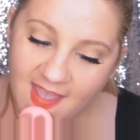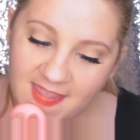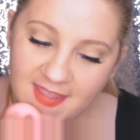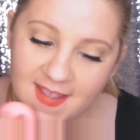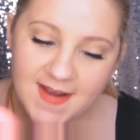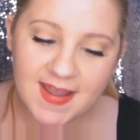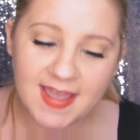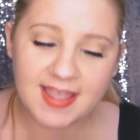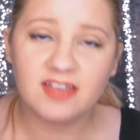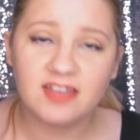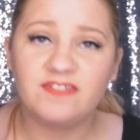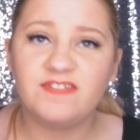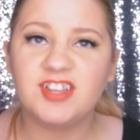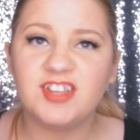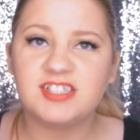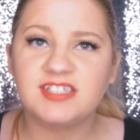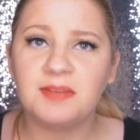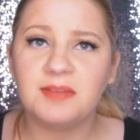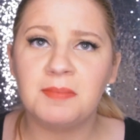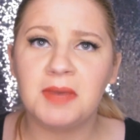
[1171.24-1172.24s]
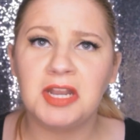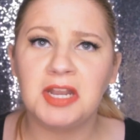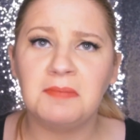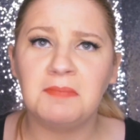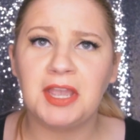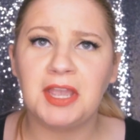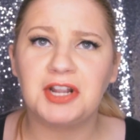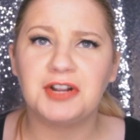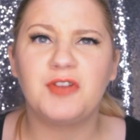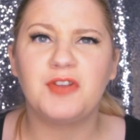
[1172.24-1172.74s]
They're like, if it's the money
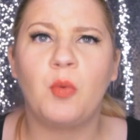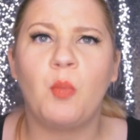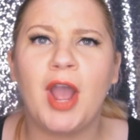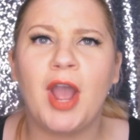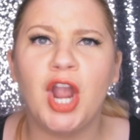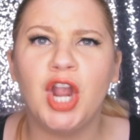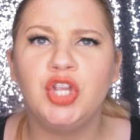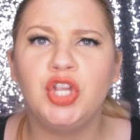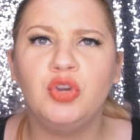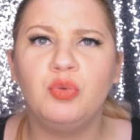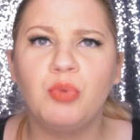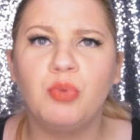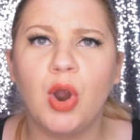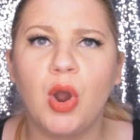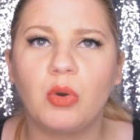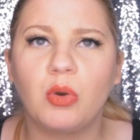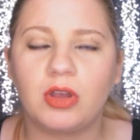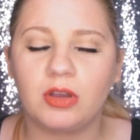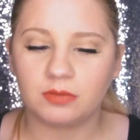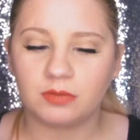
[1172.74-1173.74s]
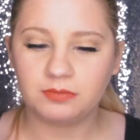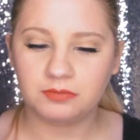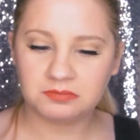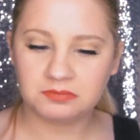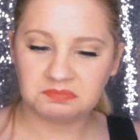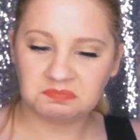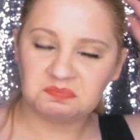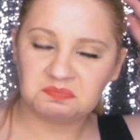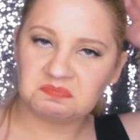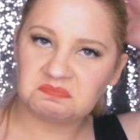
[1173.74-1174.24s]
maker, then why are you broke?
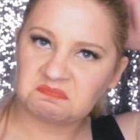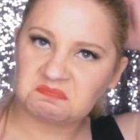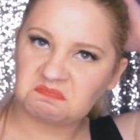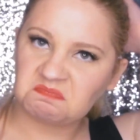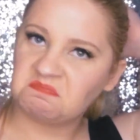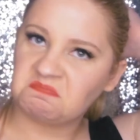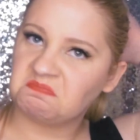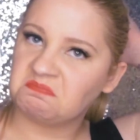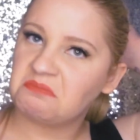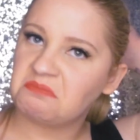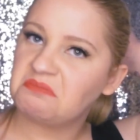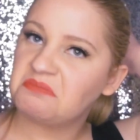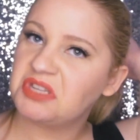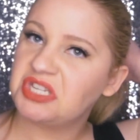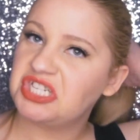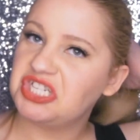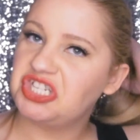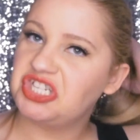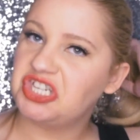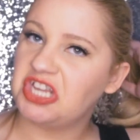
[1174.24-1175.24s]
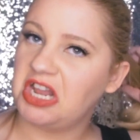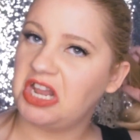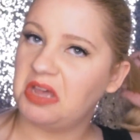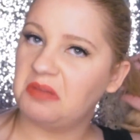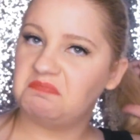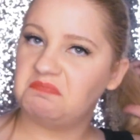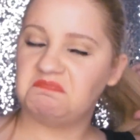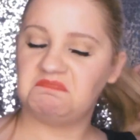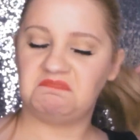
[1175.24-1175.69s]
Shut up.